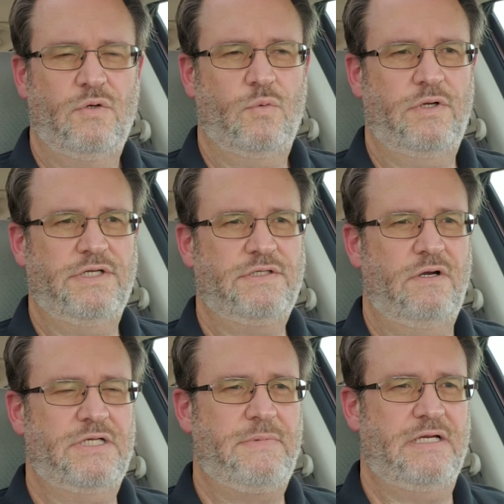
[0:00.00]
where it
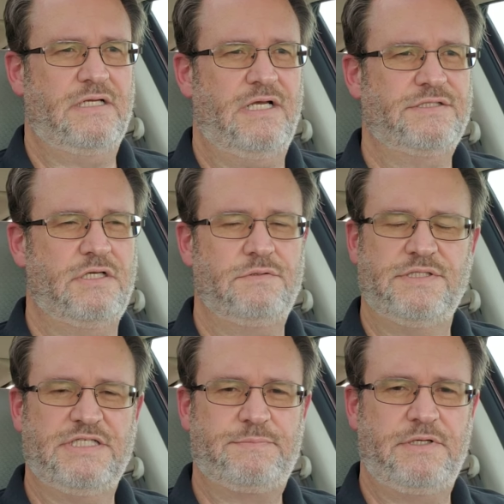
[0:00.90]
talked about Costco's
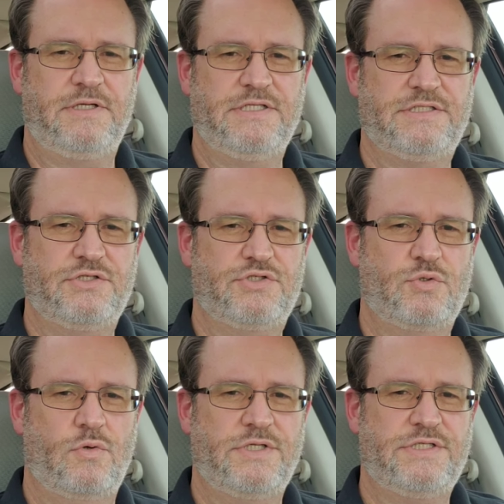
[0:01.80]
experiencing
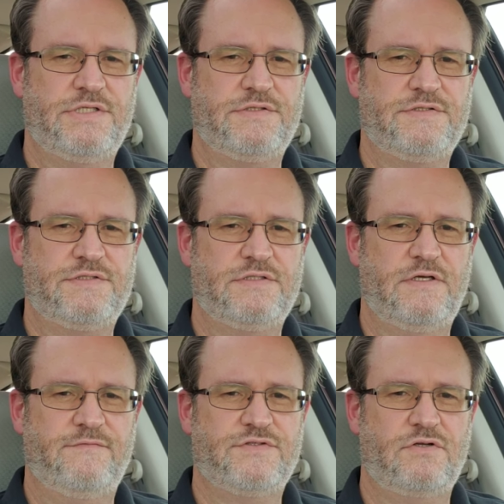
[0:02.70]
shortages
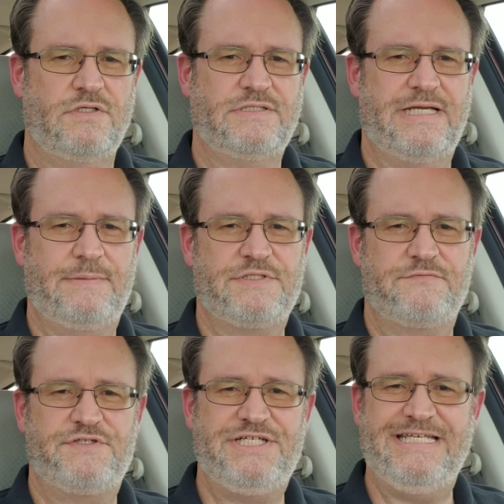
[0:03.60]
of certain types
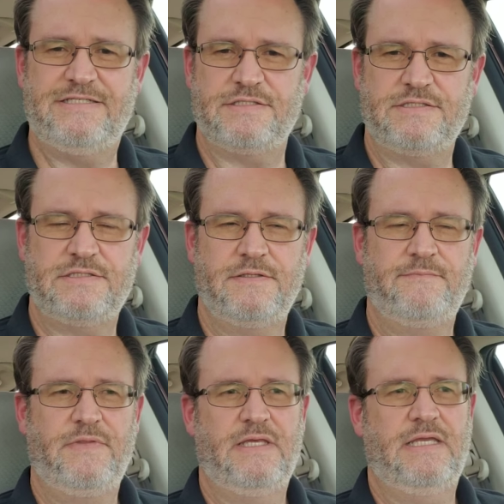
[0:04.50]
of cheeses.
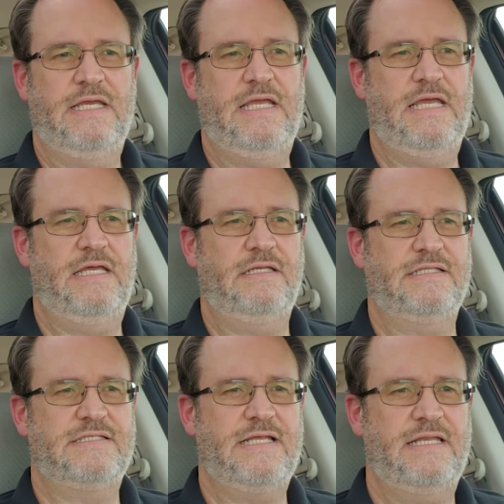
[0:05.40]
And
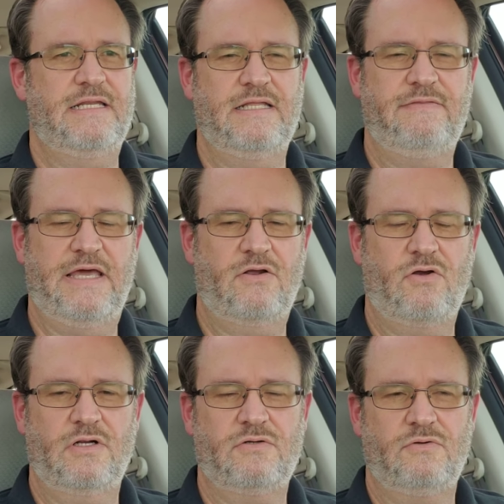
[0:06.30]
it stated in that
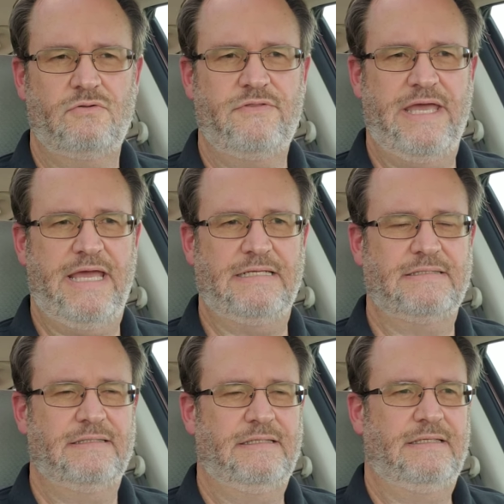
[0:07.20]
article
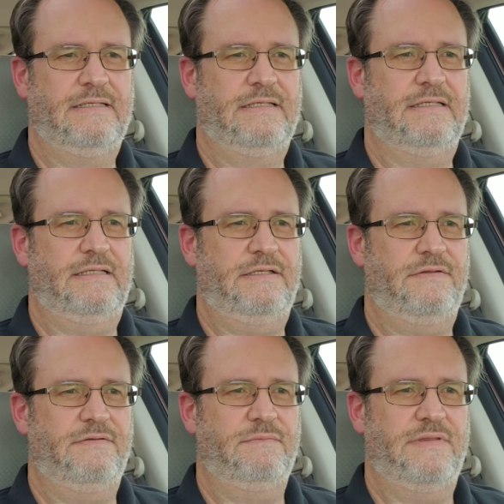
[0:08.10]
that
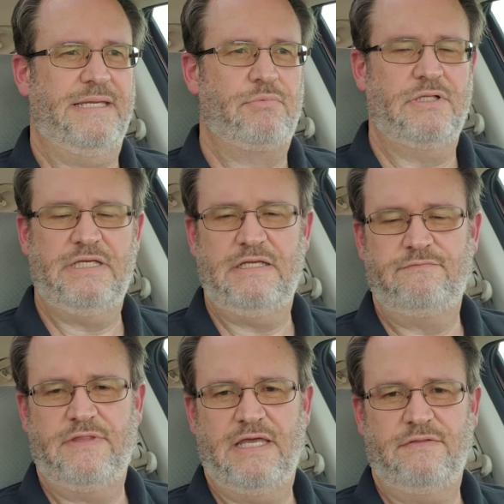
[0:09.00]
uh, they
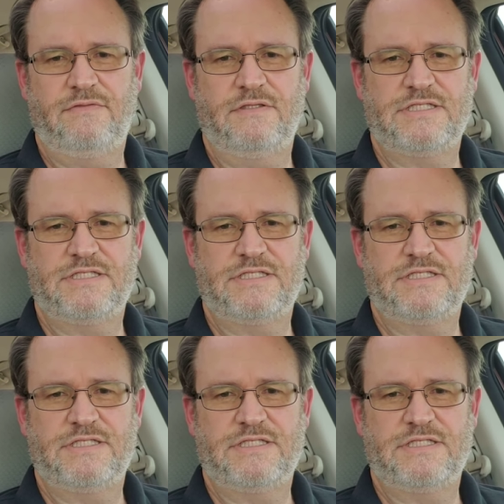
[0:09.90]
believe that the